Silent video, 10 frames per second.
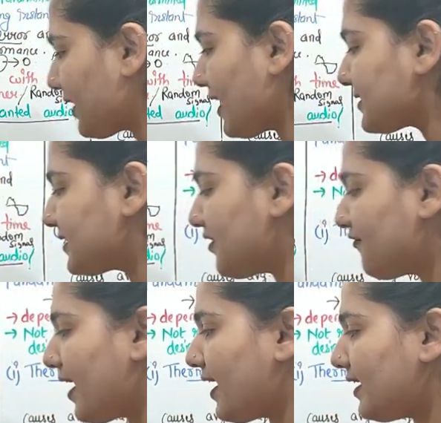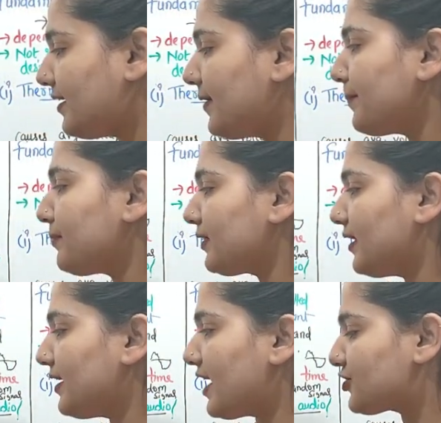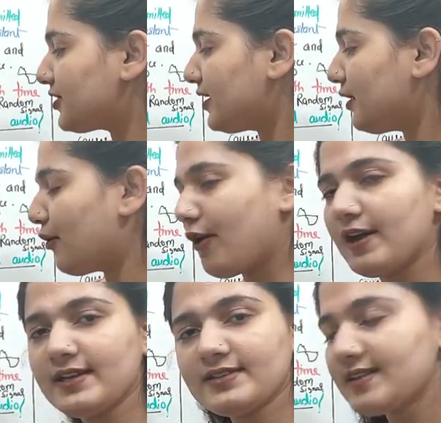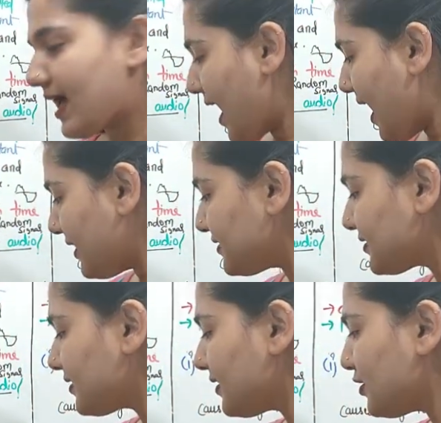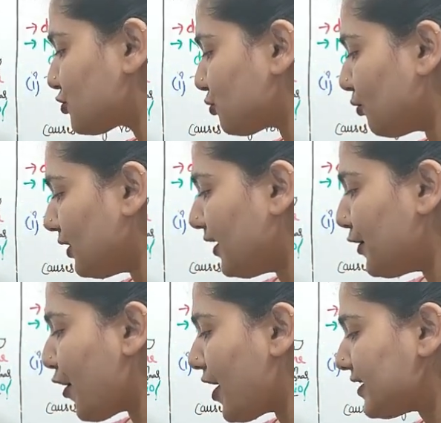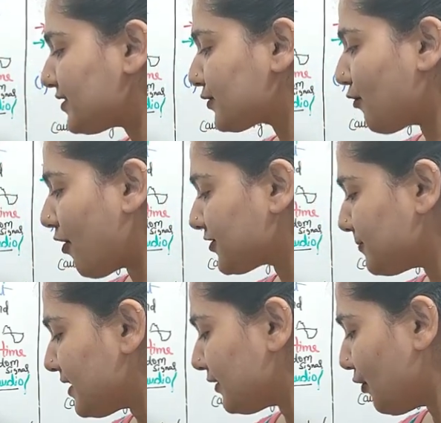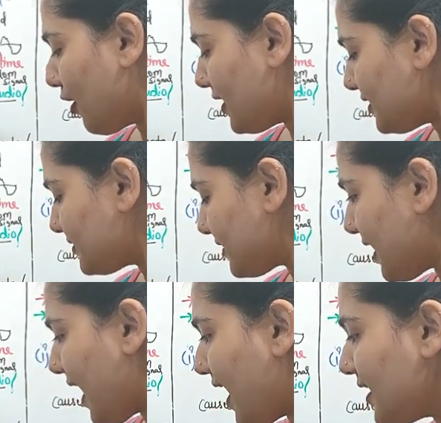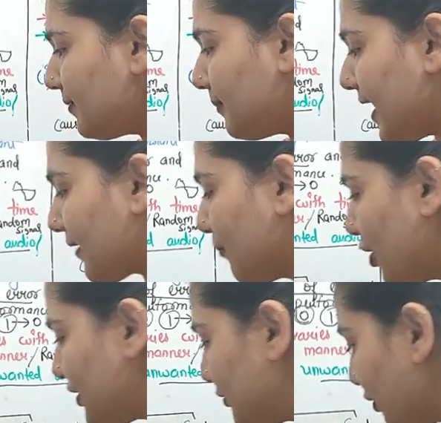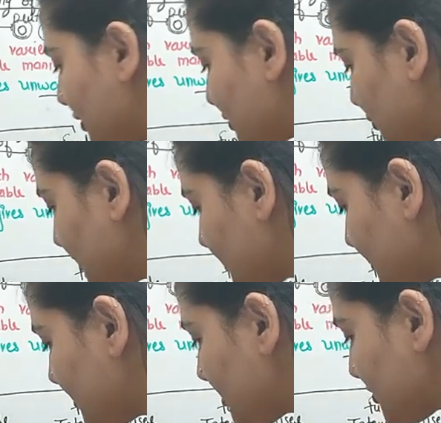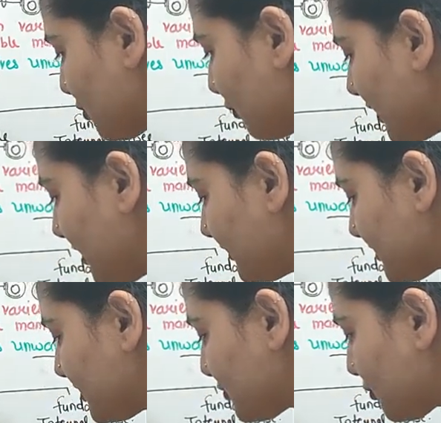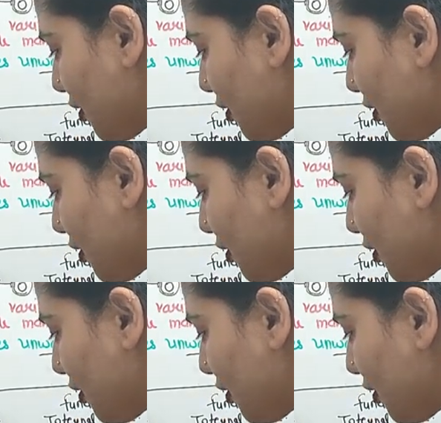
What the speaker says: classified the natural noise as solar noise, cosmic noise and black body noise. So this is solar, this is